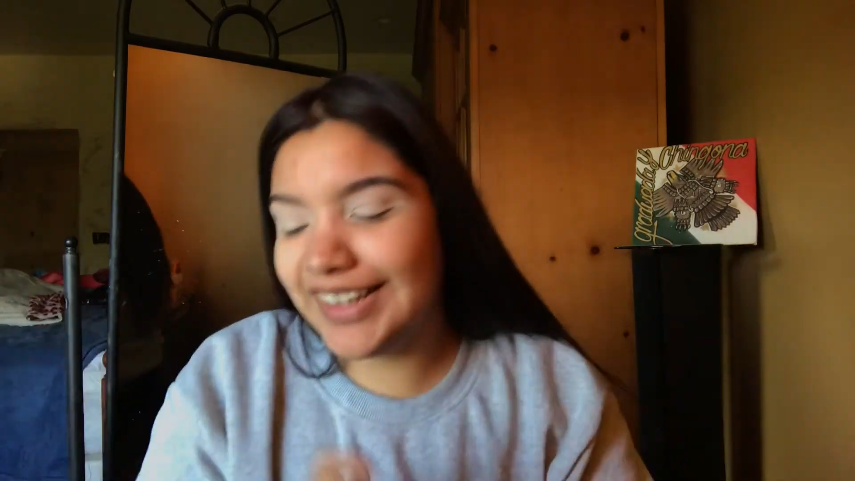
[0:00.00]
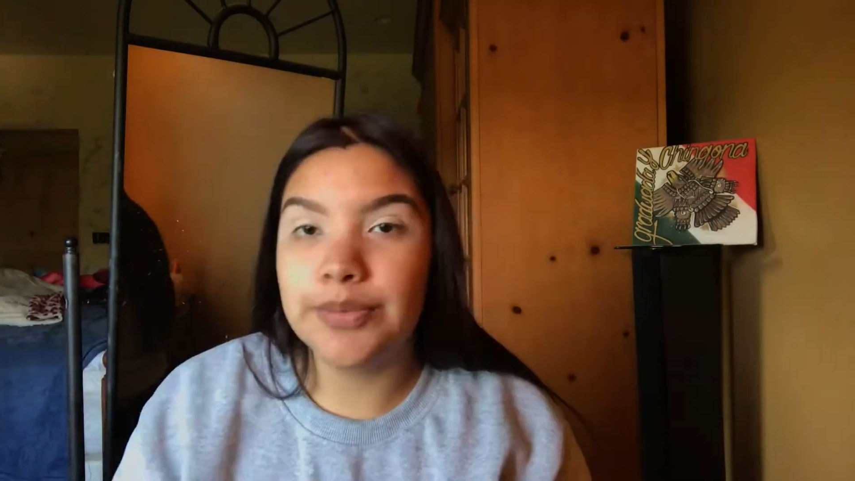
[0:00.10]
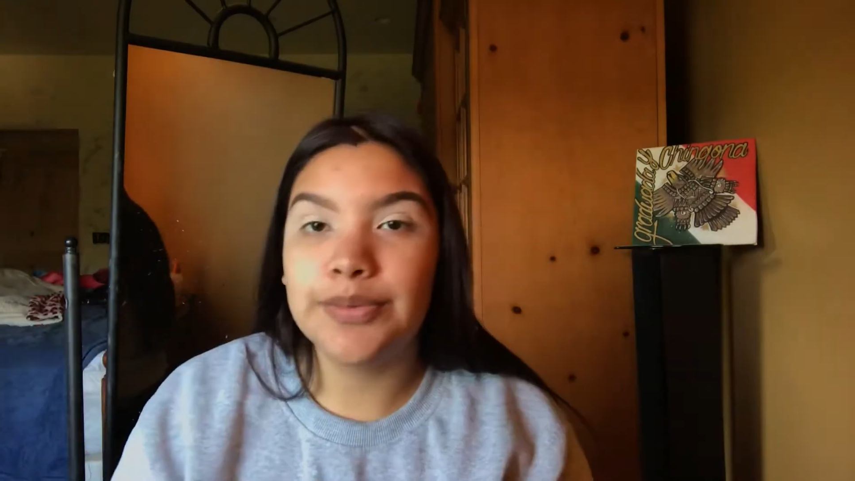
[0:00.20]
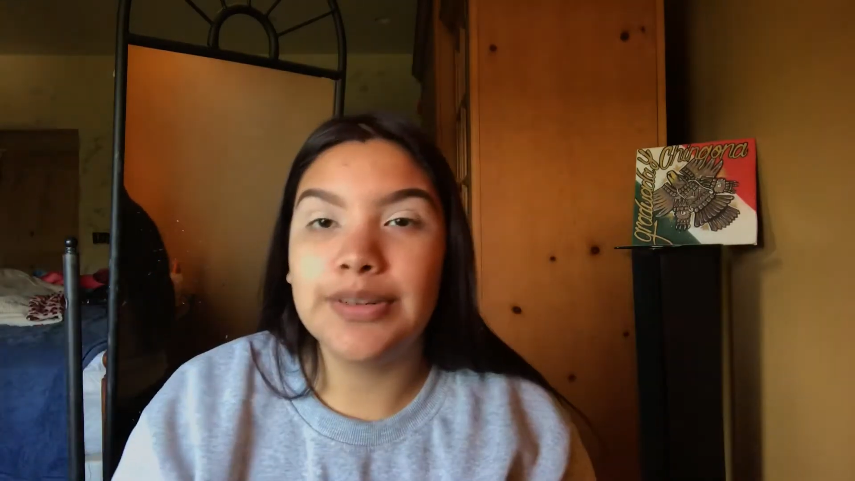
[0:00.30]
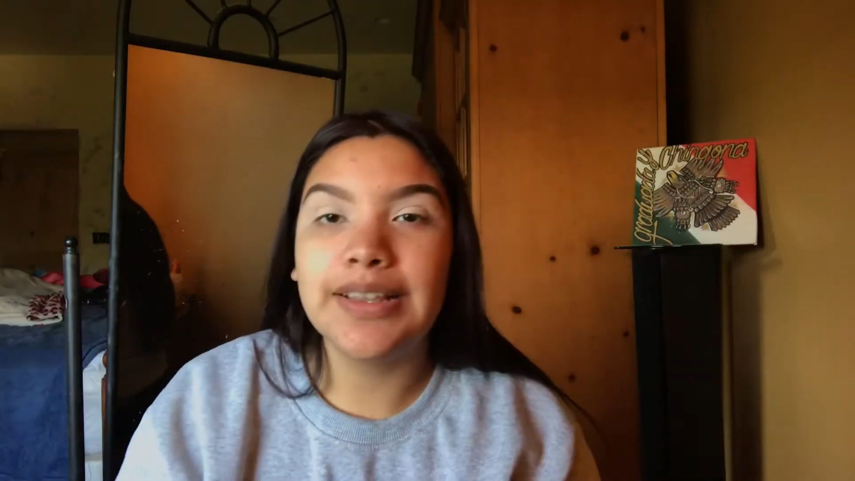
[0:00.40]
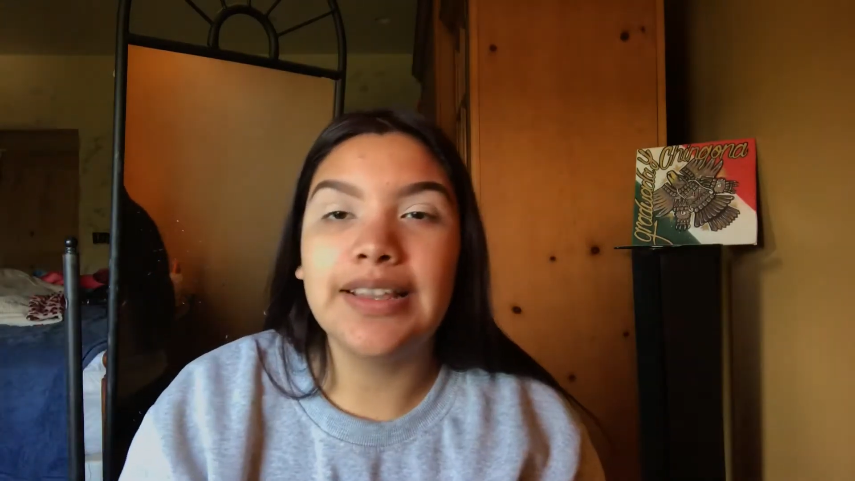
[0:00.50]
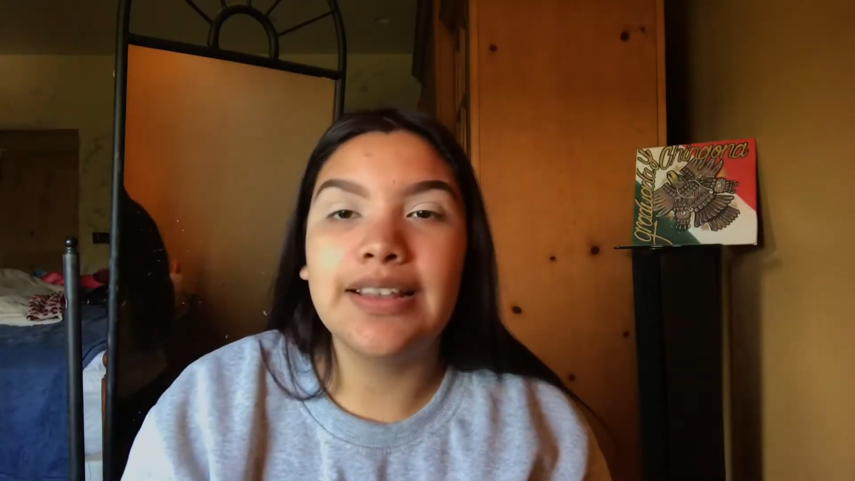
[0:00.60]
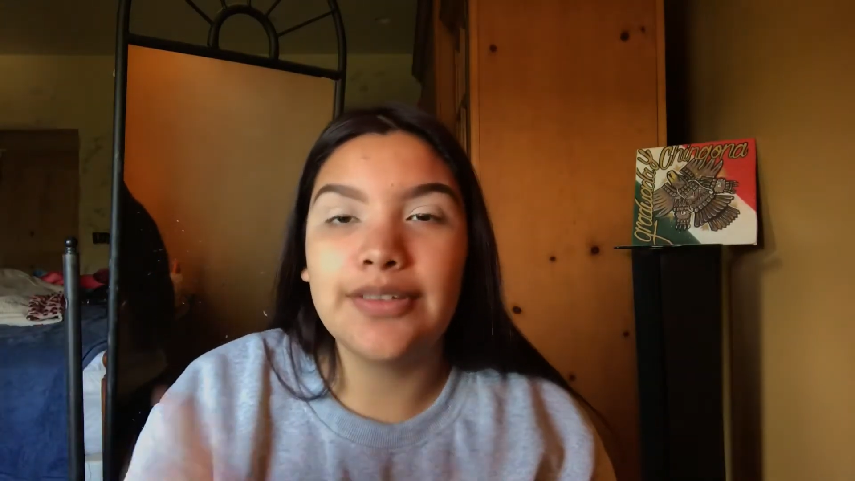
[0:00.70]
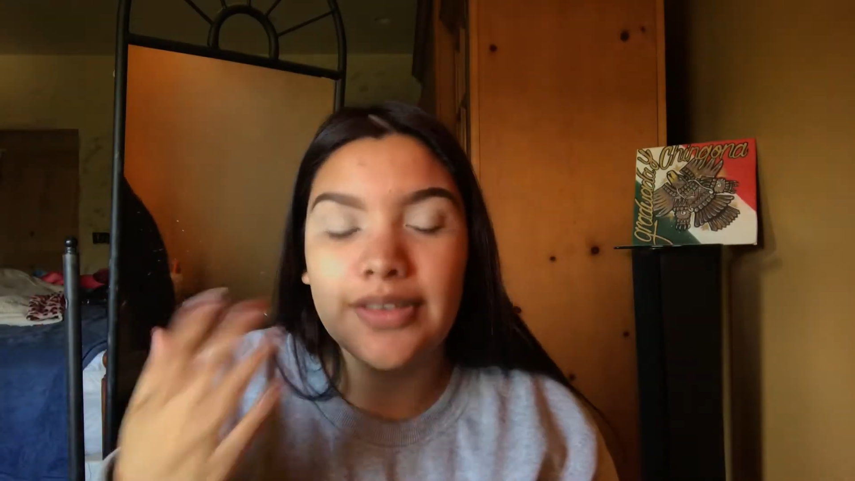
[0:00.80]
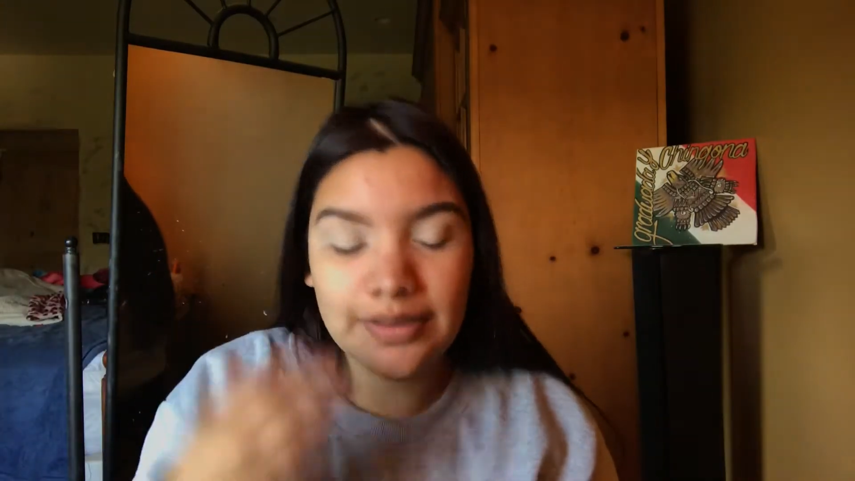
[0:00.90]
but really
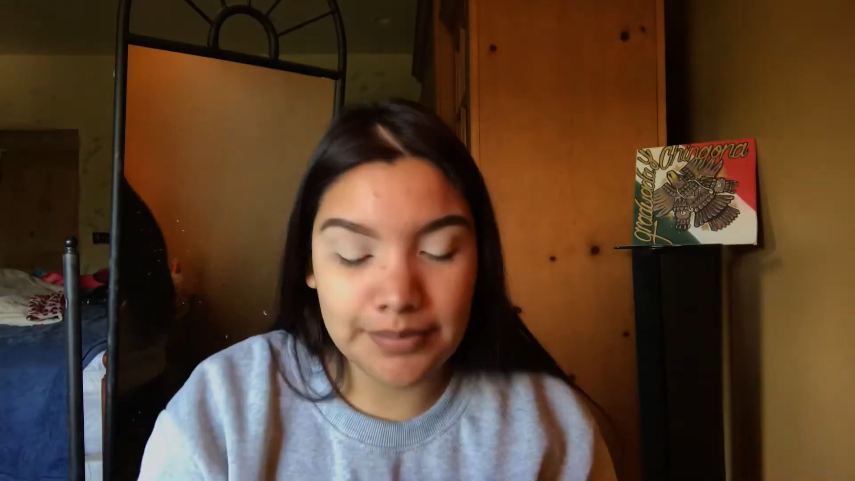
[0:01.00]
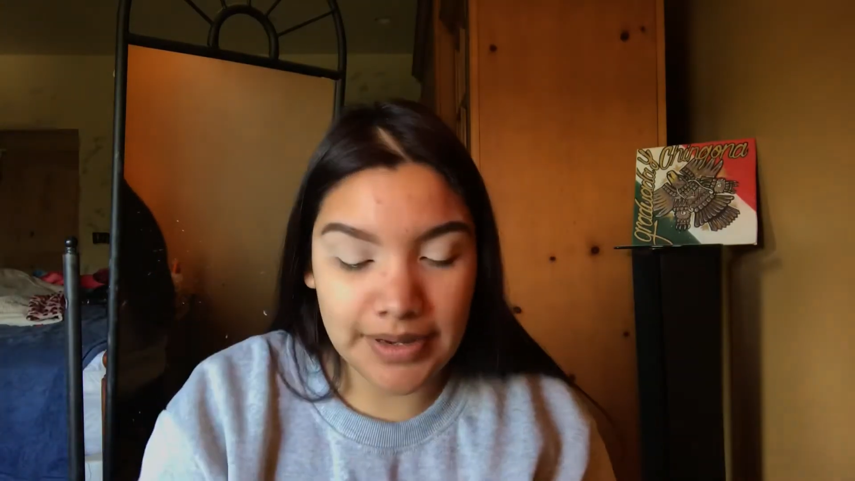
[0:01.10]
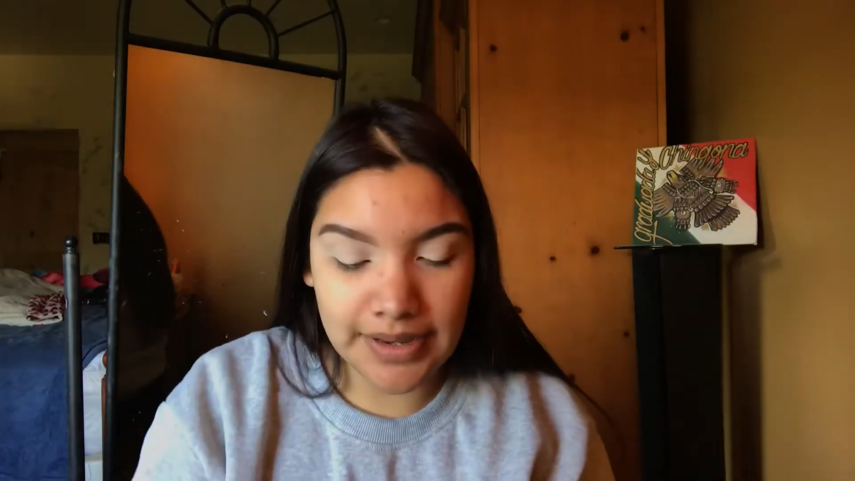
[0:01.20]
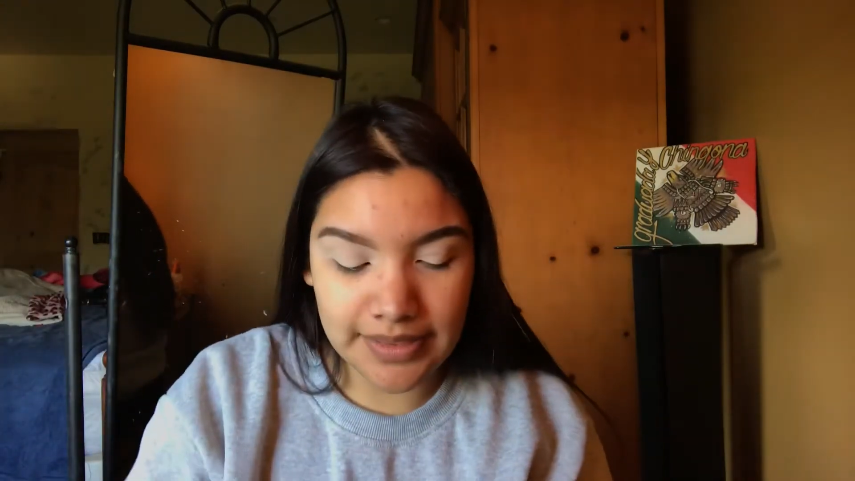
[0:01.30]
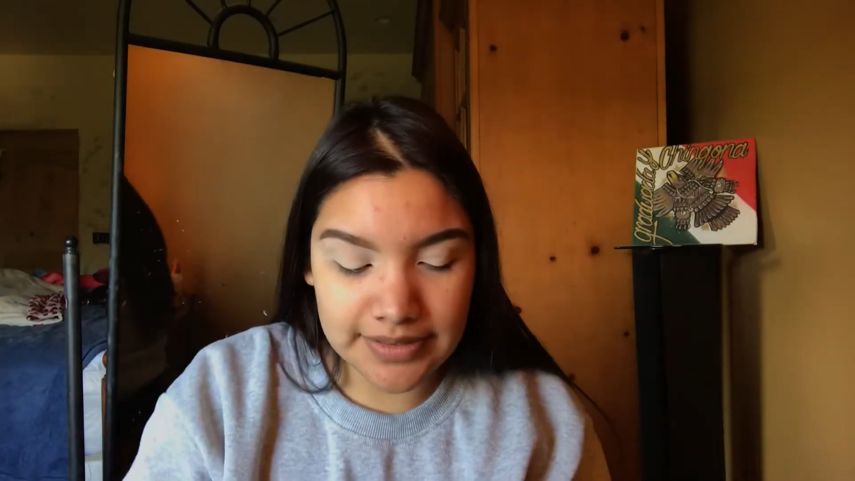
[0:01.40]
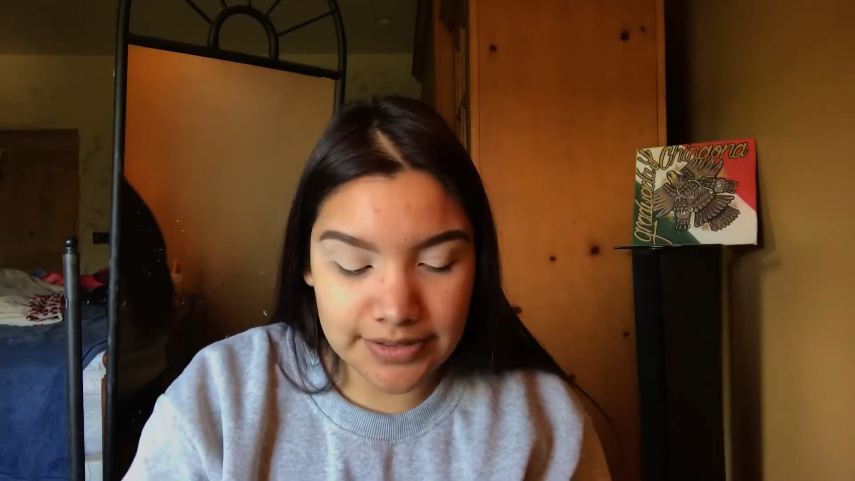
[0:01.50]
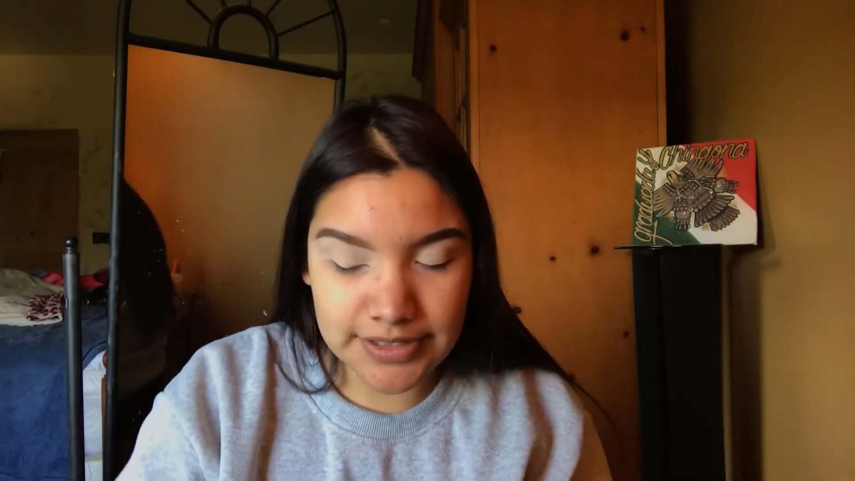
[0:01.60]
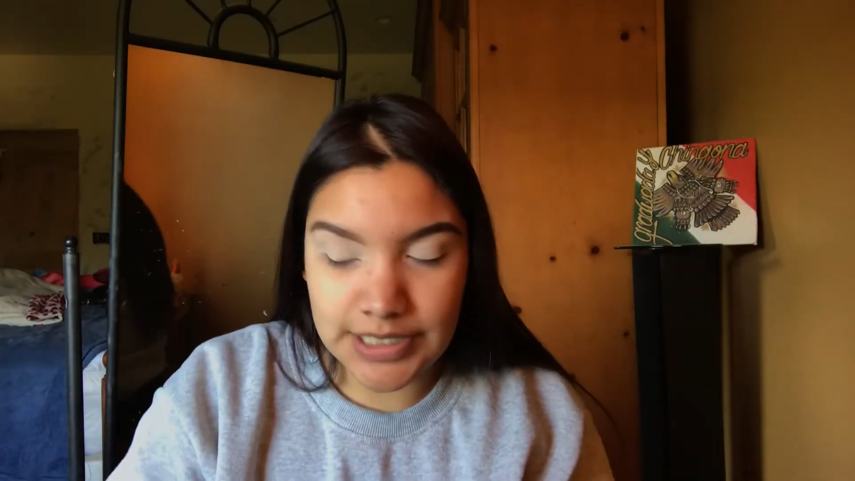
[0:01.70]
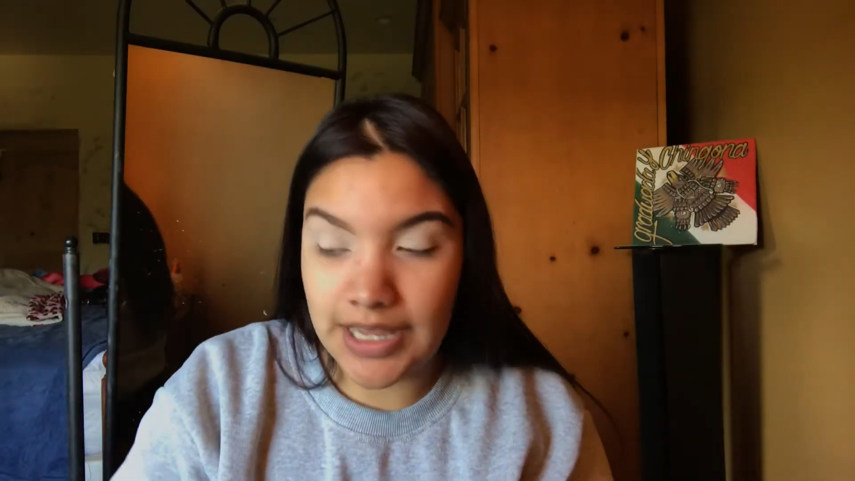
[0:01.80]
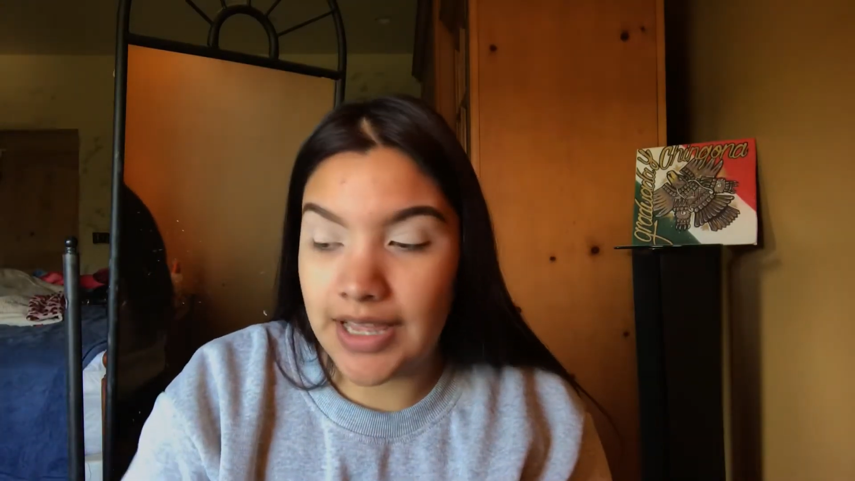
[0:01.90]
now that my eyelids are
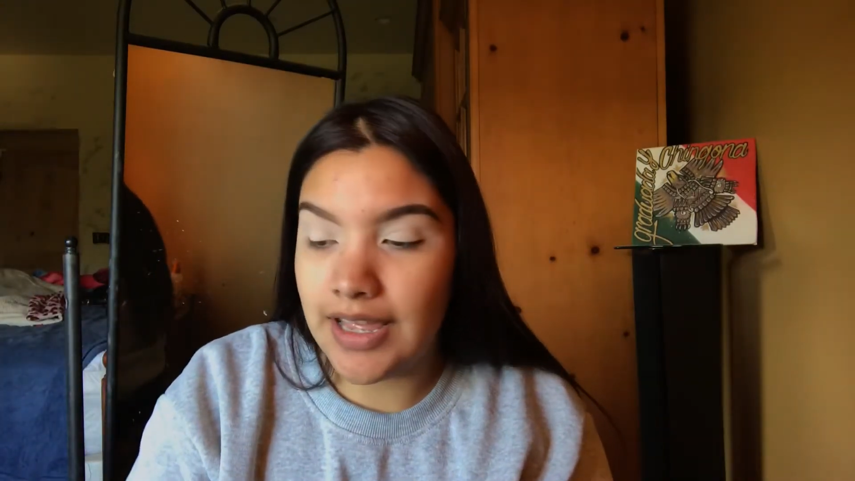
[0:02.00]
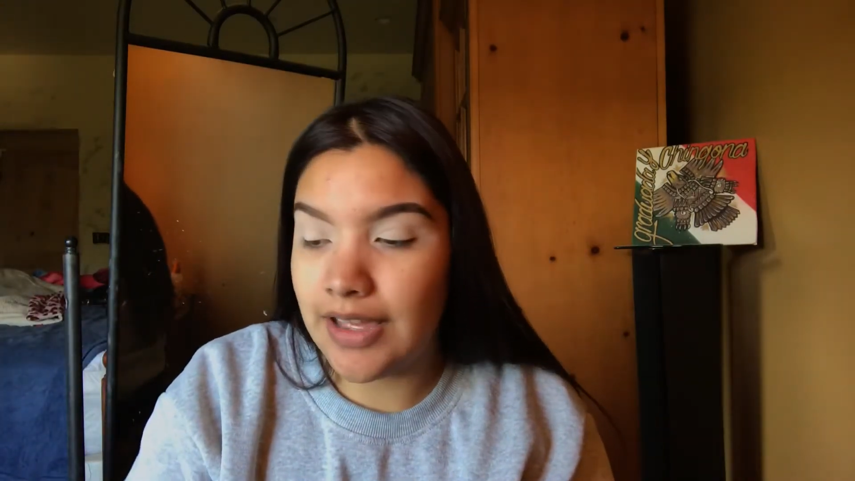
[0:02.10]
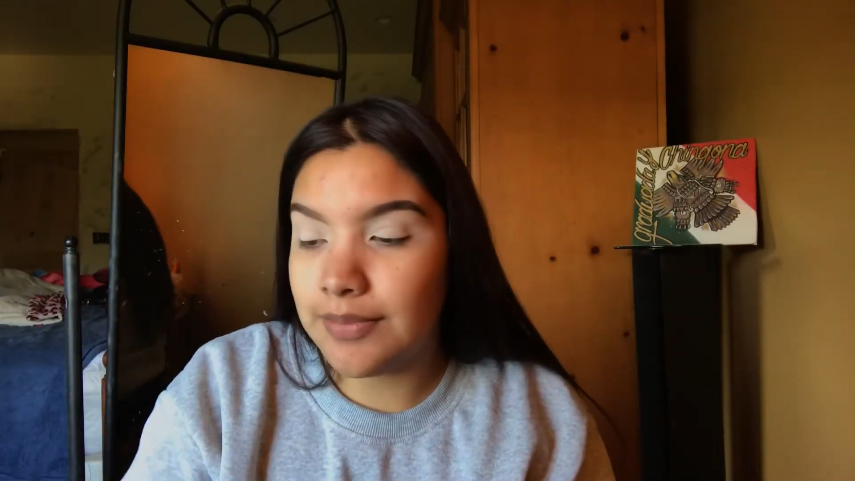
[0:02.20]
set,